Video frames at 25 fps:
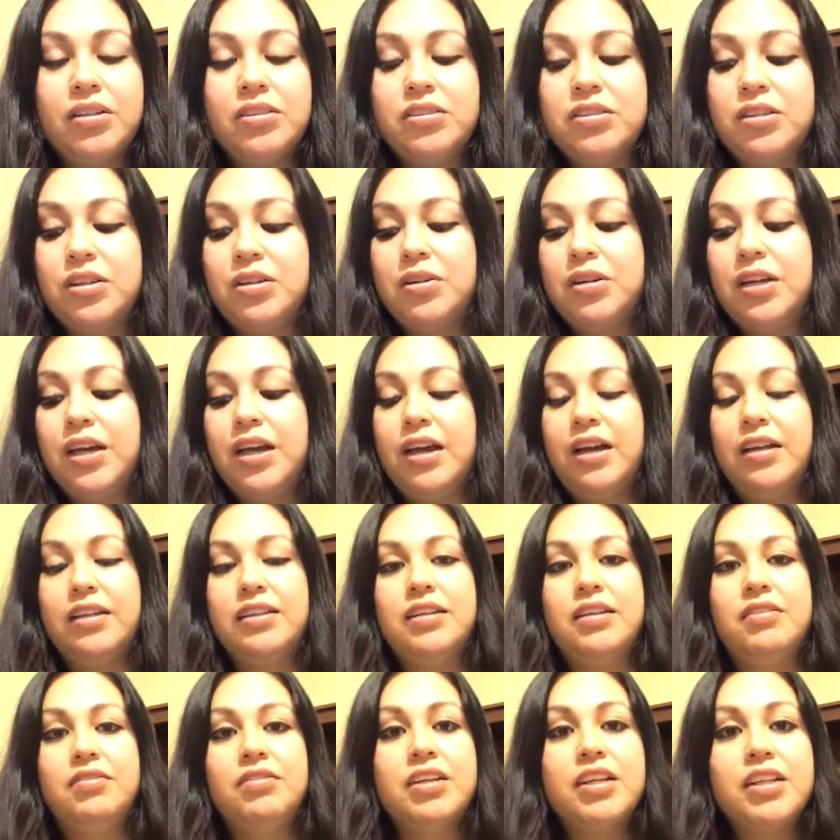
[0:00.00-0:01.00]
So yeah,
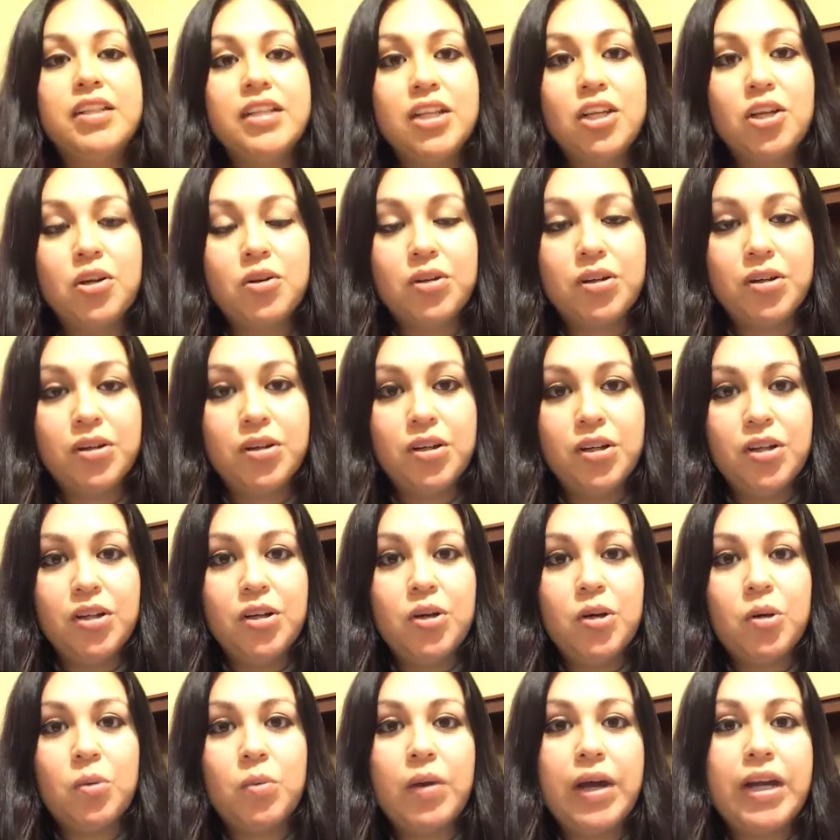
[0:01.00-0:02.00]
definitely go to
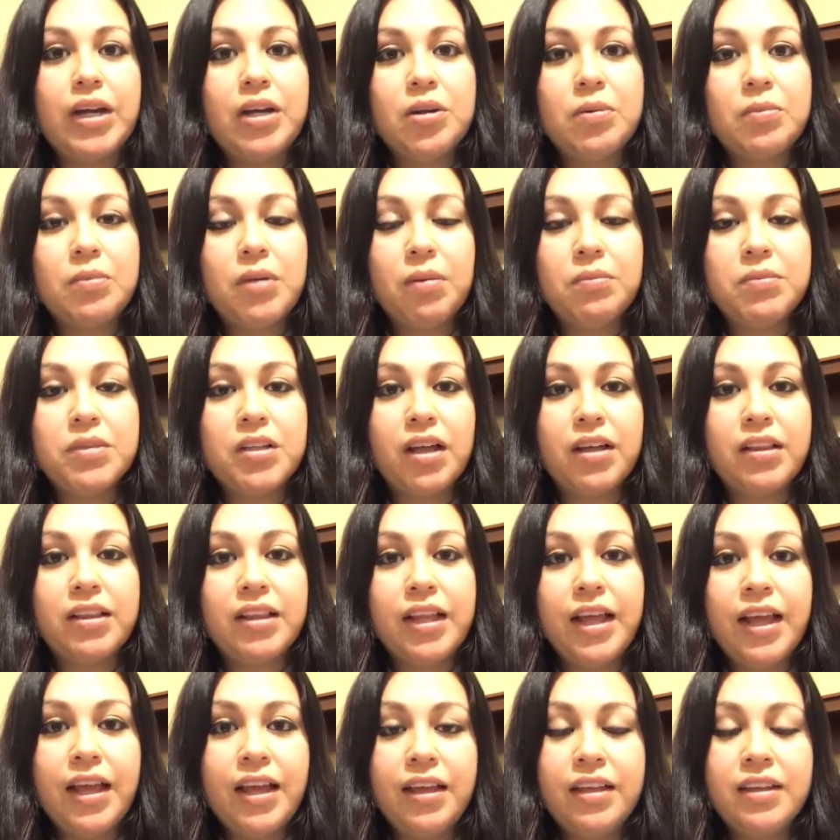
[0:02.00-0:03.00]

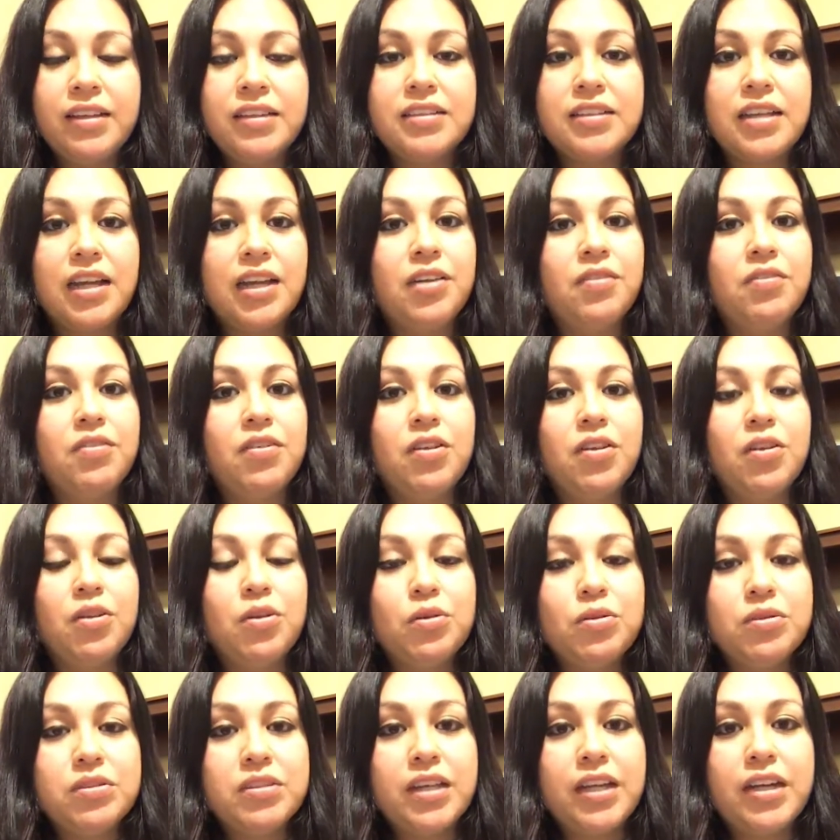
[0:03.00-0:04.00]
writermom.net, sign up for the
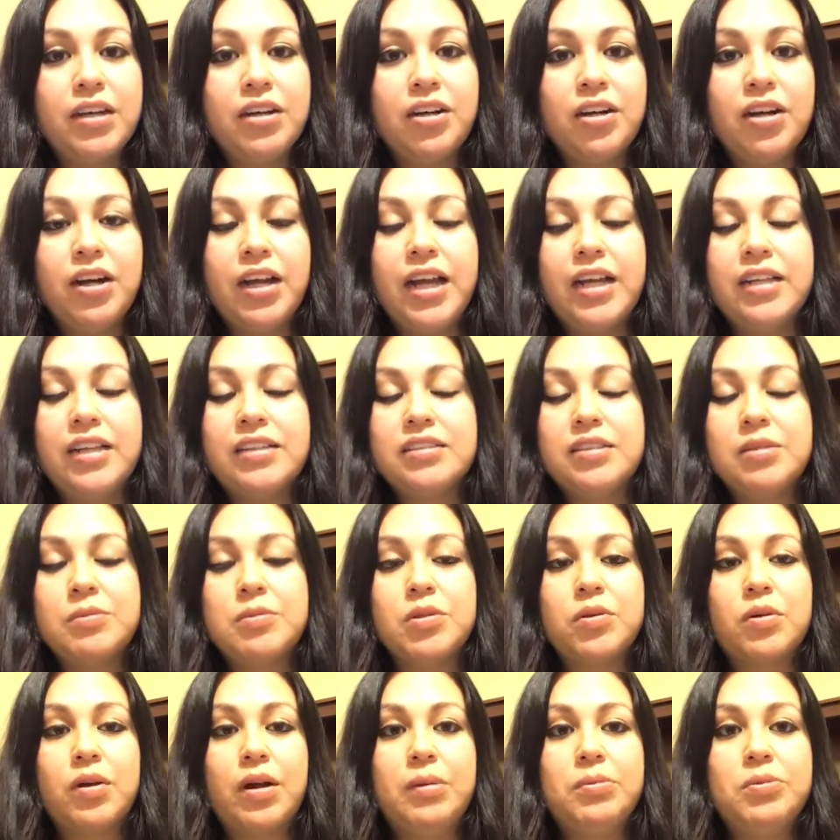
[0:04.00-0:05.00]
newsletter, and
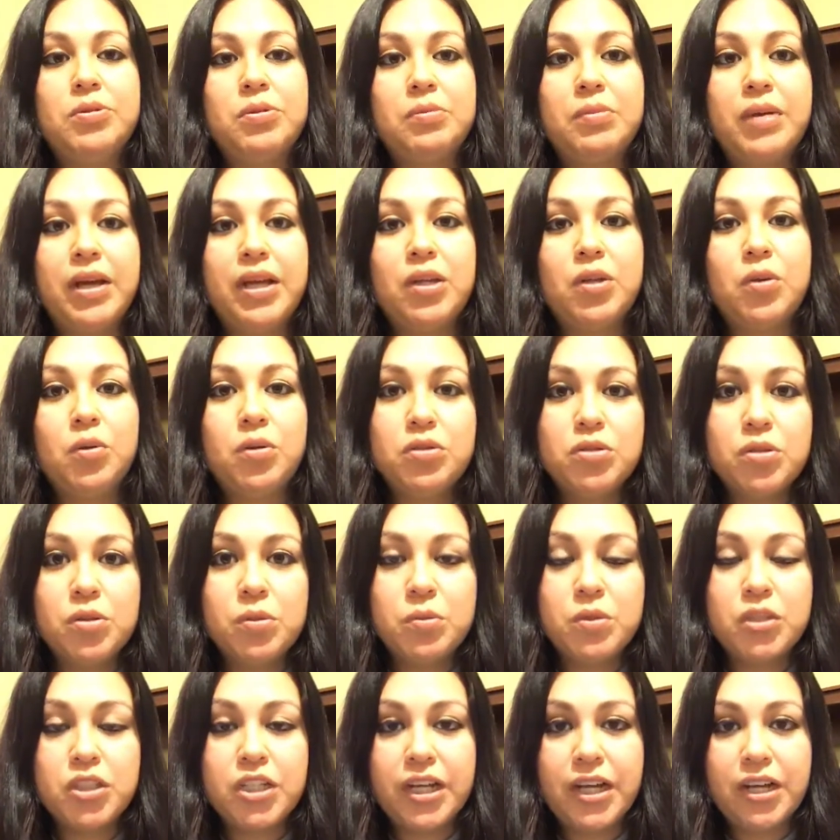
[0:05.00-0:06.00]
subscribe to my
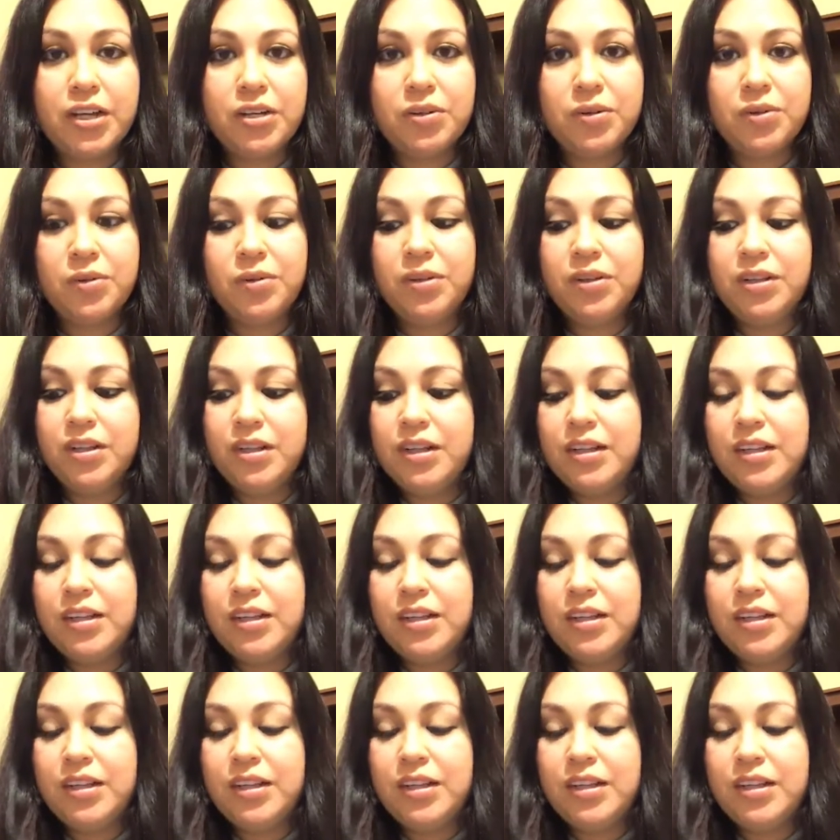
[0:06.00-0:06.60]
YouTube channel.